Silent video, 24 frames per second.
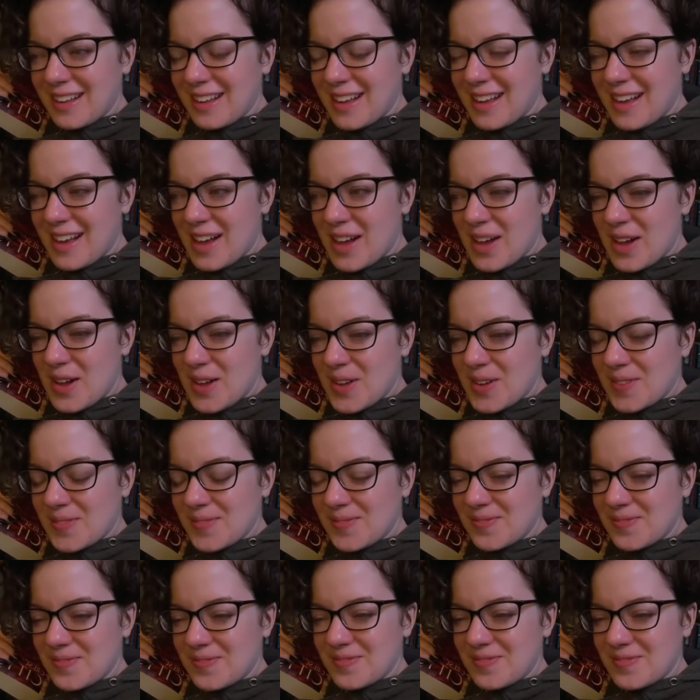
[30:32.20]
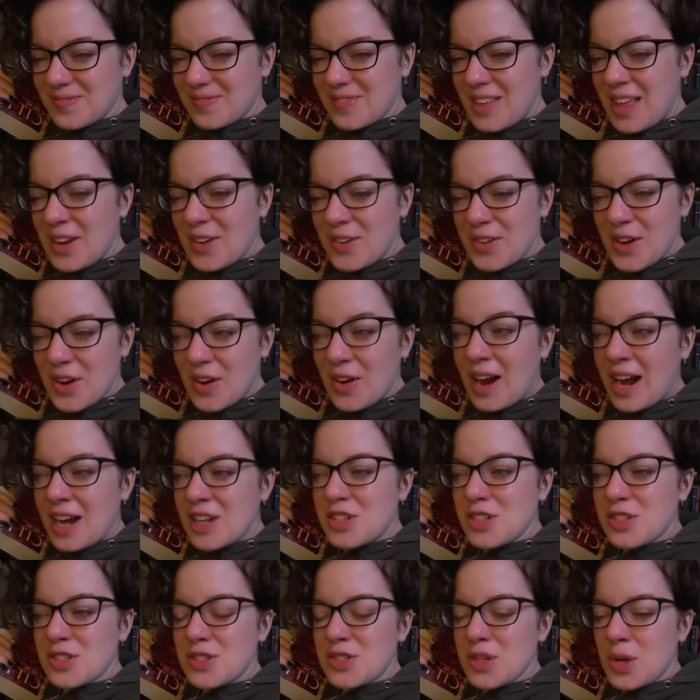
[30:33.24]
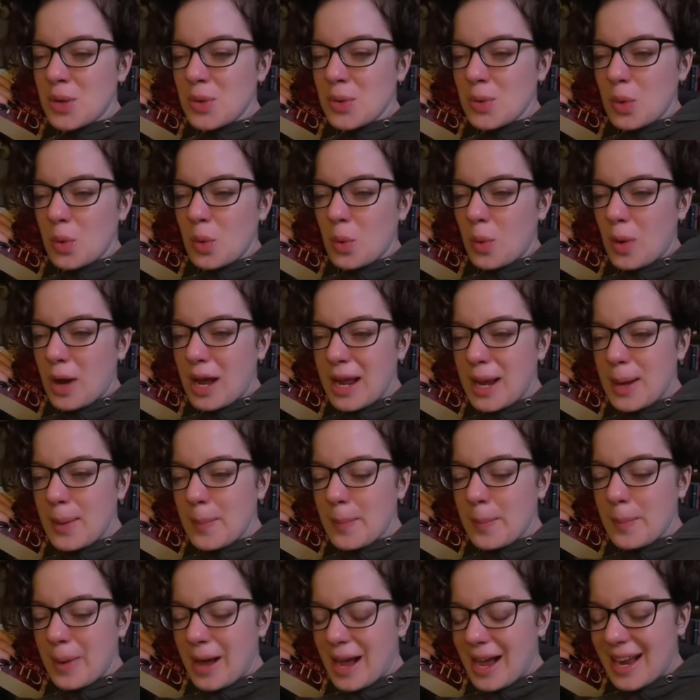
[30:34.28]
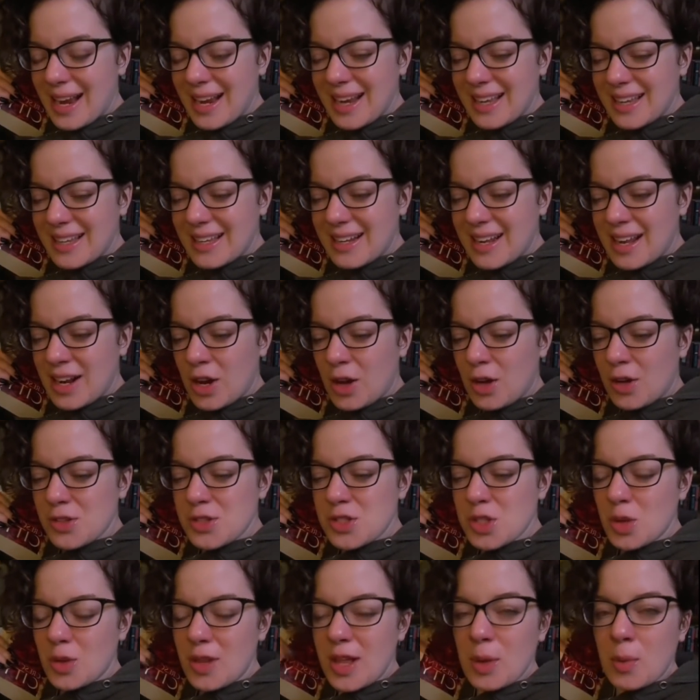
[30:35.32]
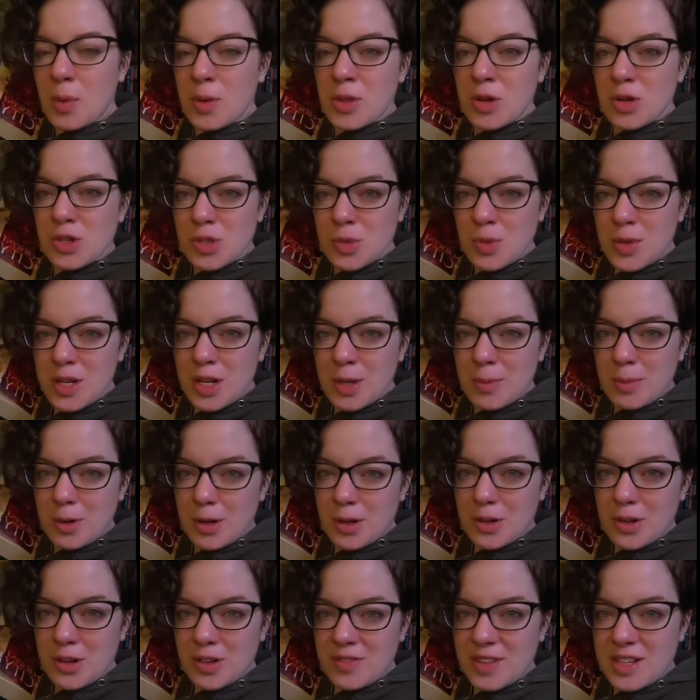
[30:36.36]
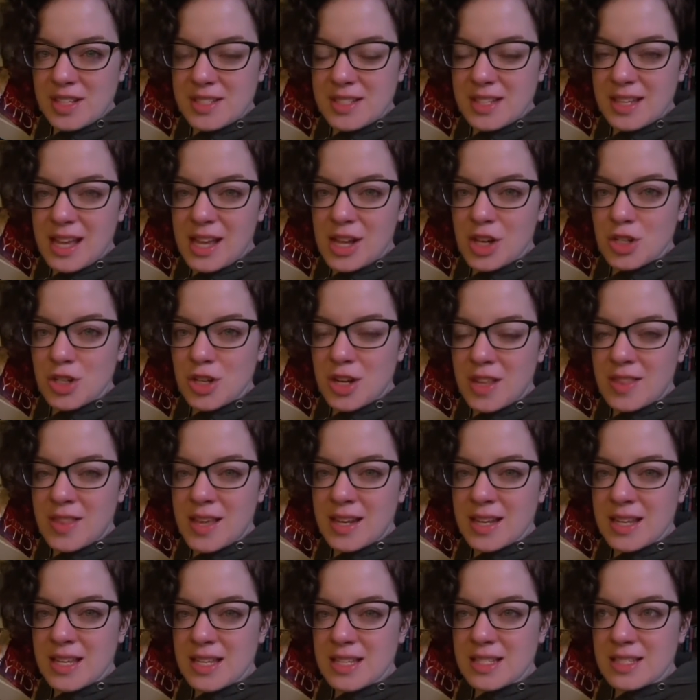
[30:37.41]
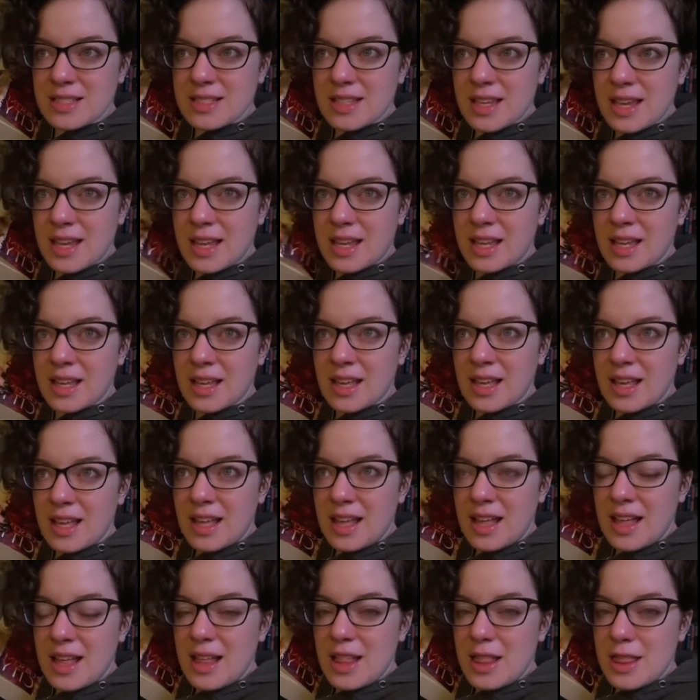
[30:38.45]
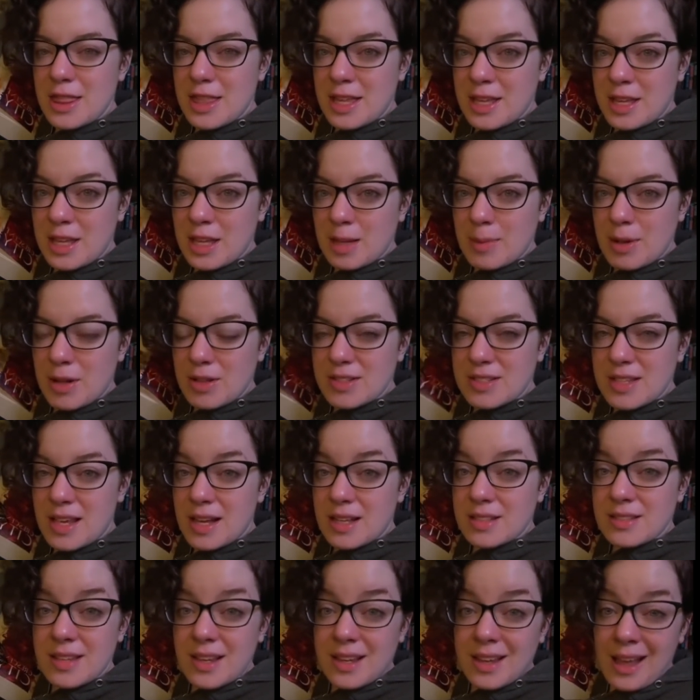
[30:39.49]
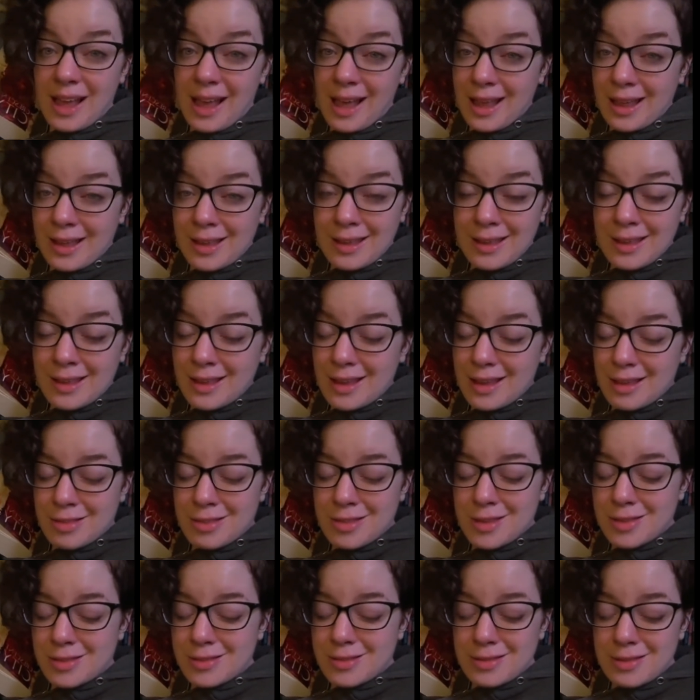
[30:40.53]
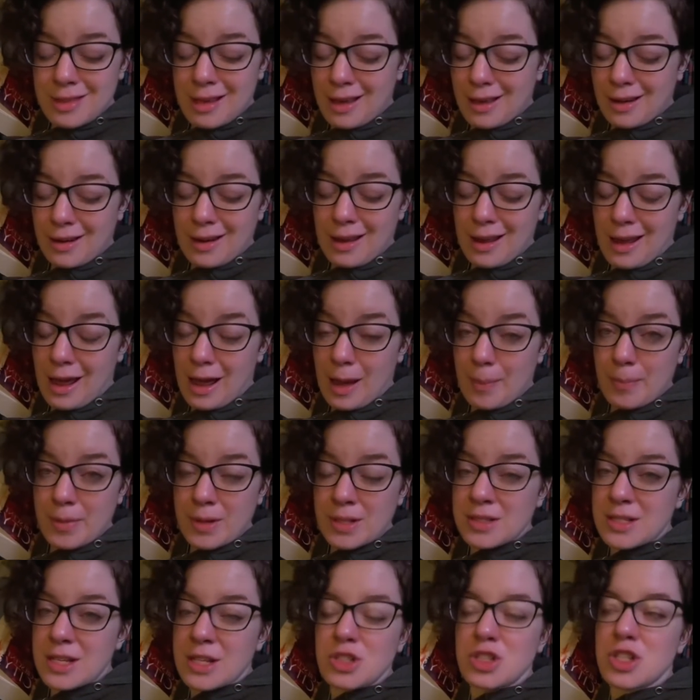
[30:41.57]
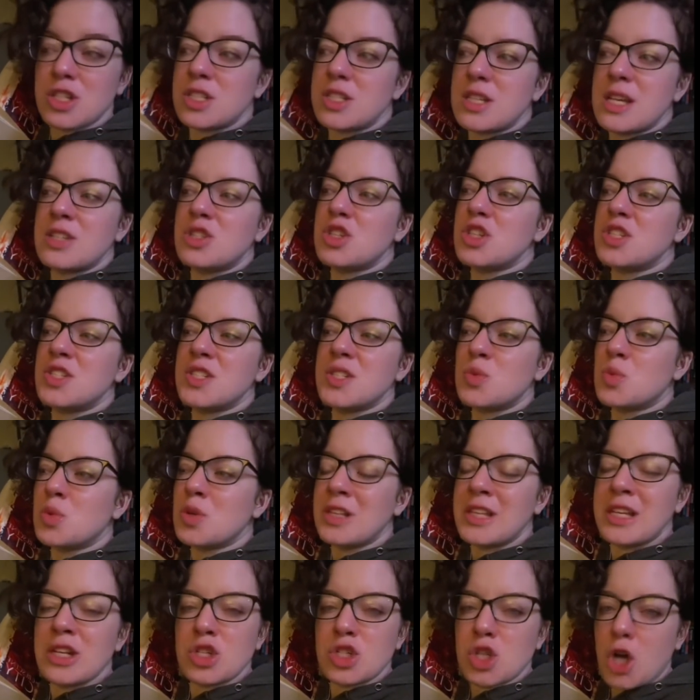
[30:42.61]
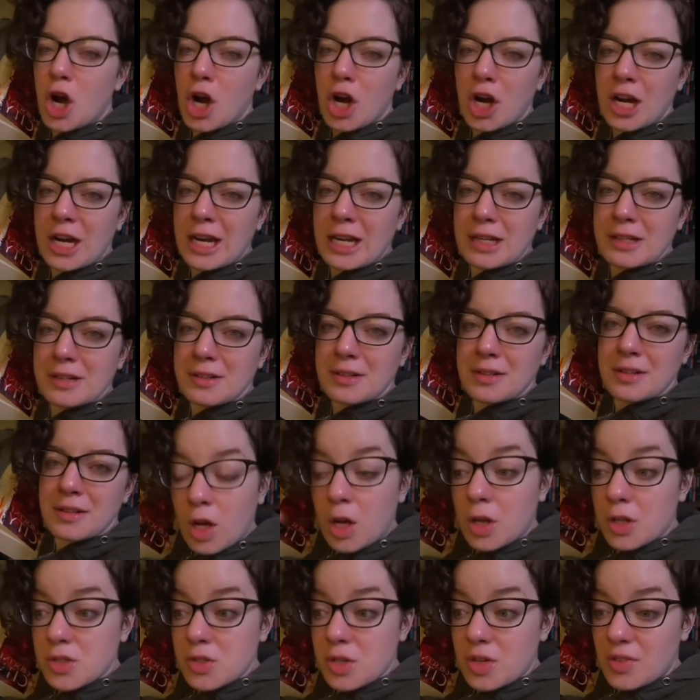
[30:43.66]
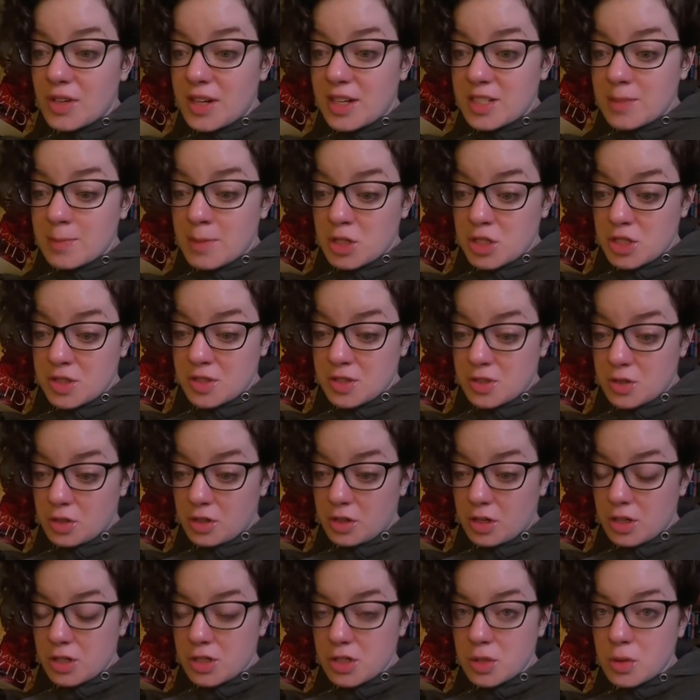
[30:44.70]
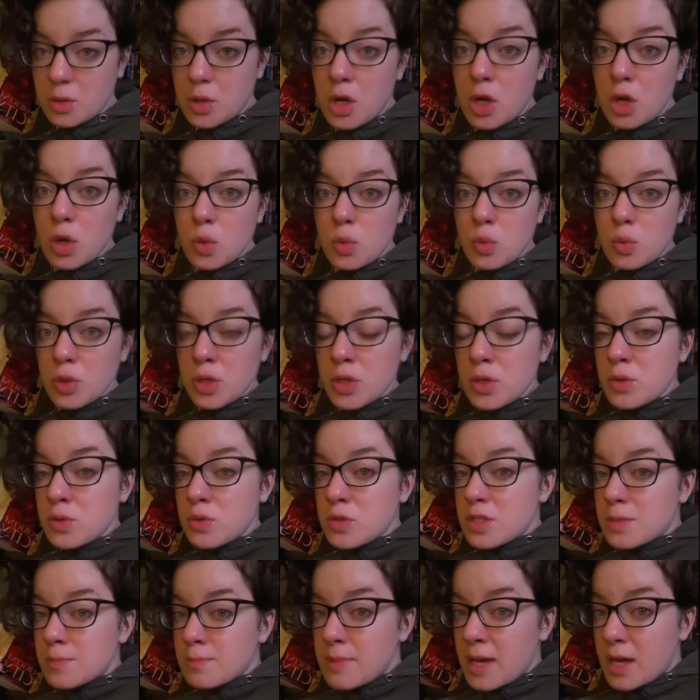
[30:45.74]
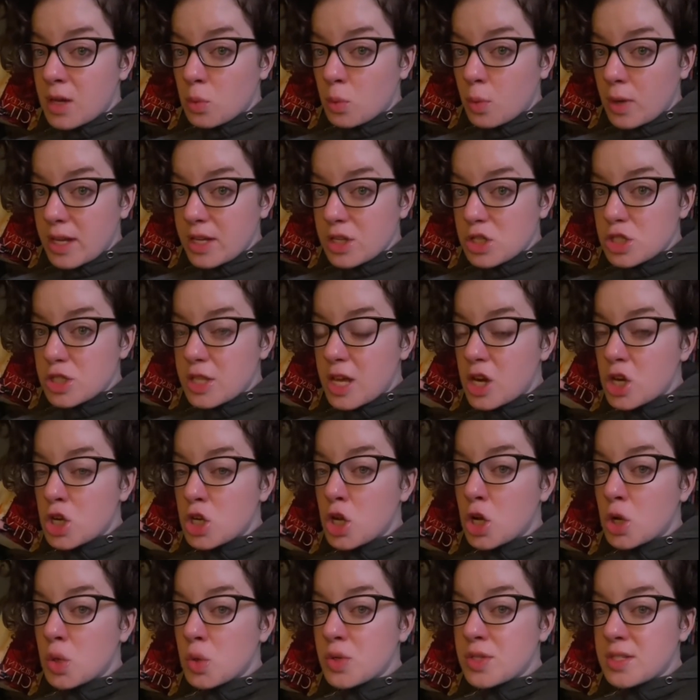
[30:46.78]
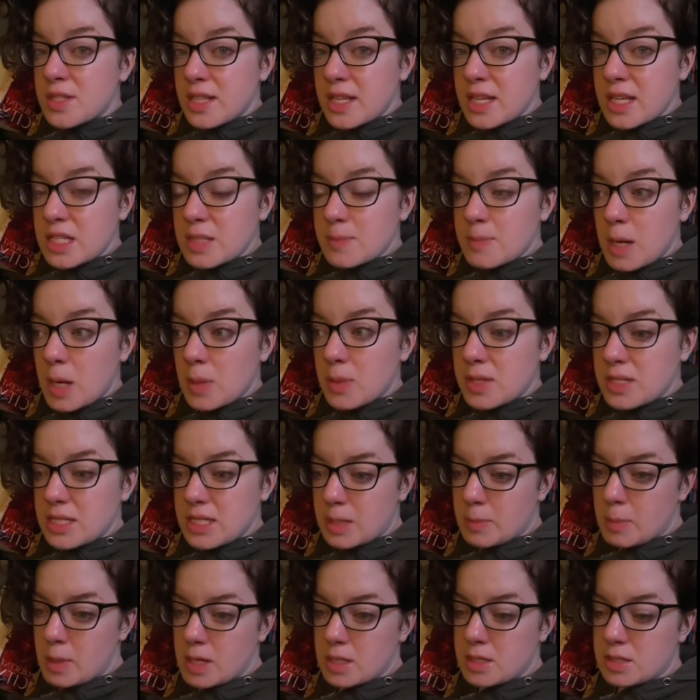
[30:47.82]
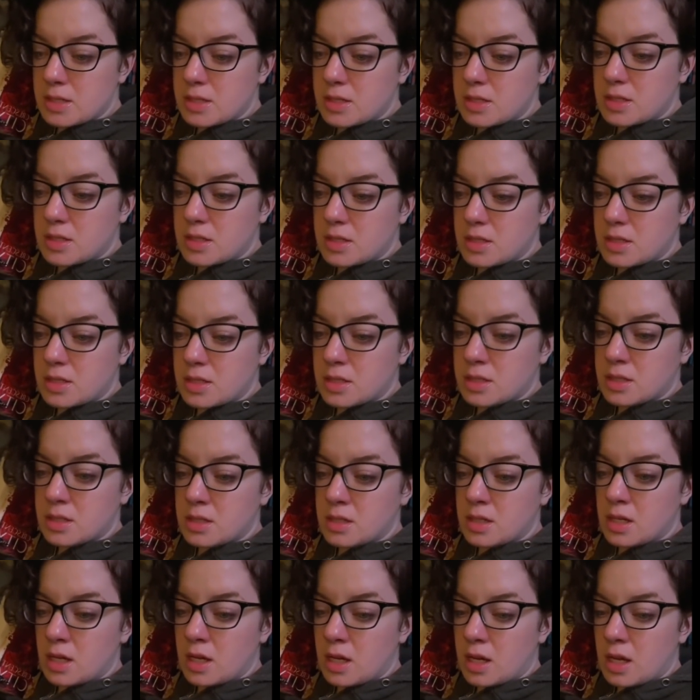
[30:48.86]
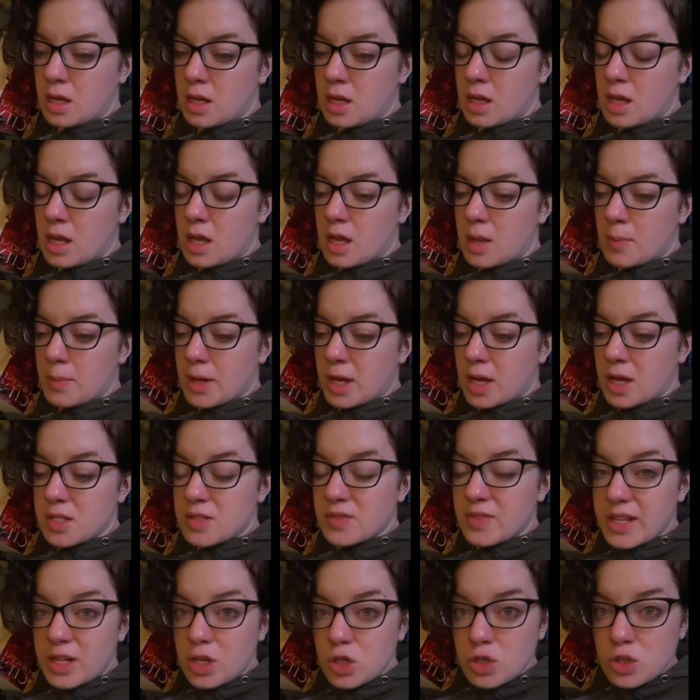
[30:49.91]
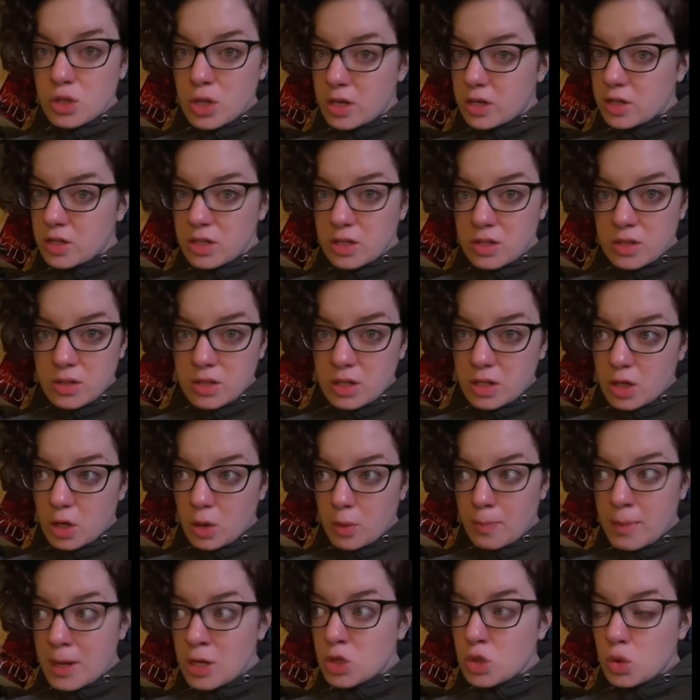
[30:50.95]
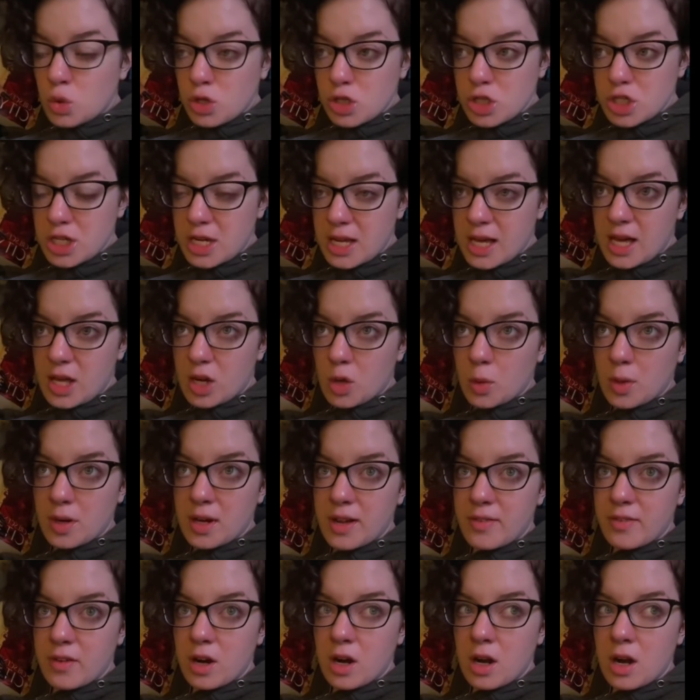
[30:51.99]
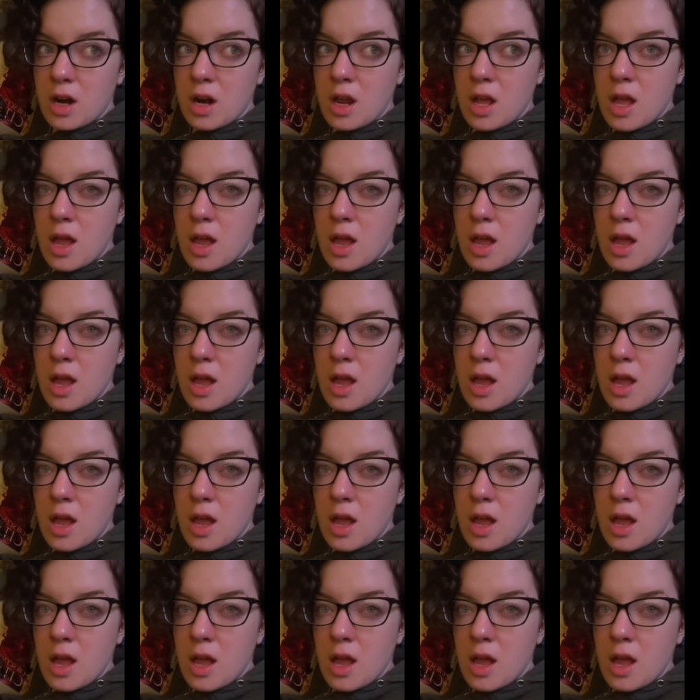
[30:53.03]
Um, I don't know. I just don't quite buy it. And also, like, when they're doing a murder investigation and then he's like, thinking about sex. Like I get that that happens. It just it just is really jarring. Also, I forgot to mention this earlier too. Ruhn's Medwitch that knows things about the demon because of like a, a you know mentor she had or whatever.